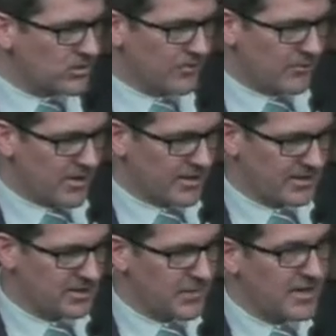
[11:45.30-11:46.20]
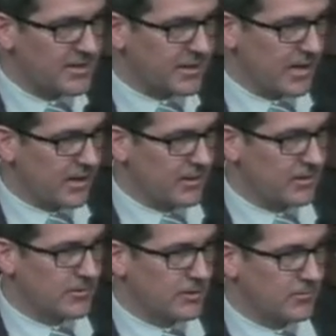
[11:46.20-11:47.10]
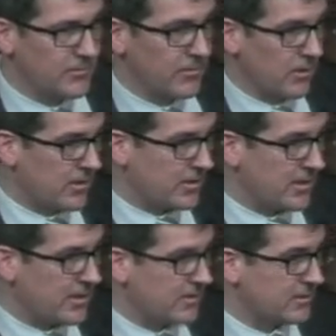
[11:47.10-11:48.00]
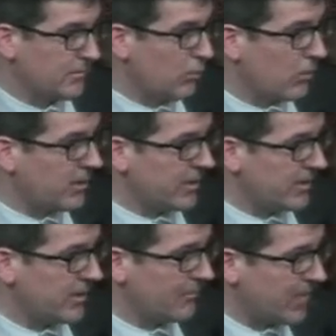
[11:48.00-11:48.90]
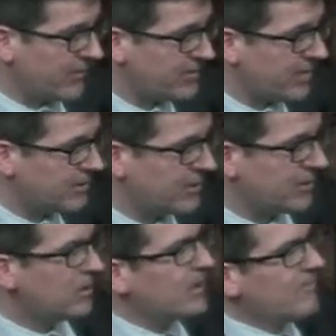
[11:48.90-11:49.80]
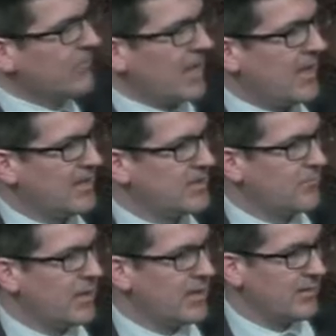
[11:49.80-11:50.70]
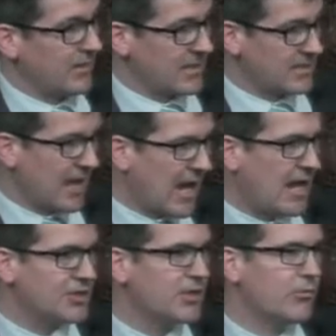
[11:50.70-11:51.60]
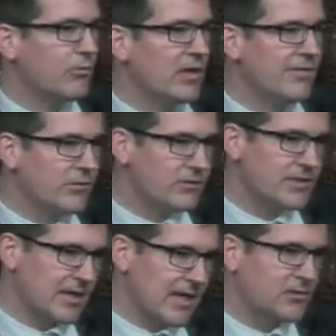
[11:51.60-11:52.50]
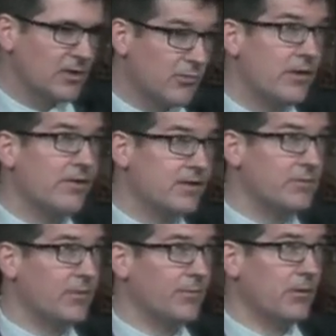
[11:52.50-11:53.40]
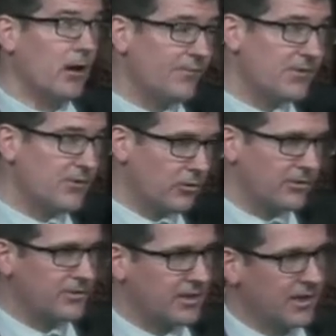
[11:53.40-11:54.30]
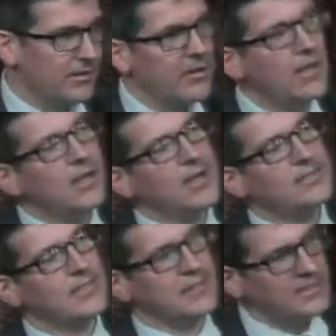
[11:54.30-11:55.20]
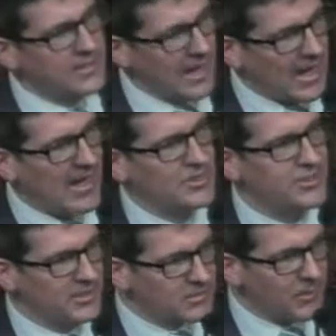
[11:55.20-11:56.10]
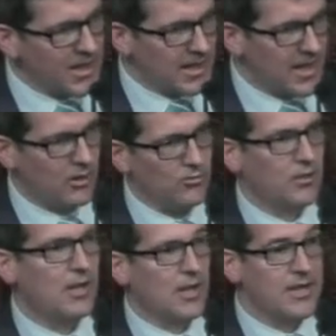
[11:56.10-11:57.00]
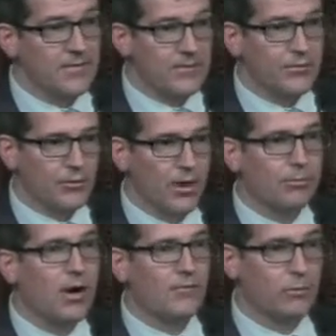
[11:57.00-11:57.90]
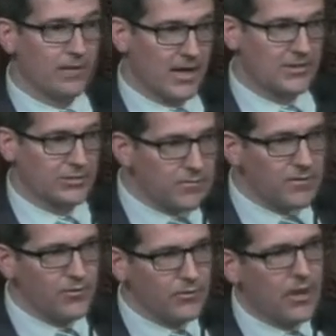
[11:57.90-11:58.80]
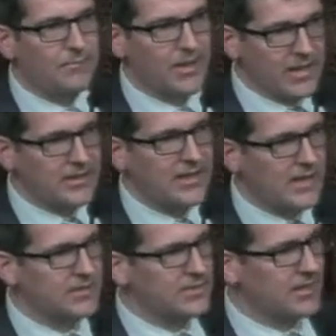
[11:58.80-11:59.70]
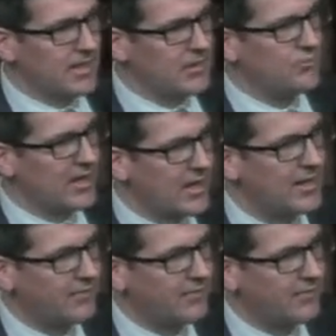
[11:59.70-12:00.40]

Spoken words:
of the money is spent in Canada in terms of R&D support in the private sector. And it's money it's cash that, even though it's a tax credit, one of the things that people often don't understand is that it is cash that is paid out even if you're not profitable yet. So even if you're not paying taxes yet, you can get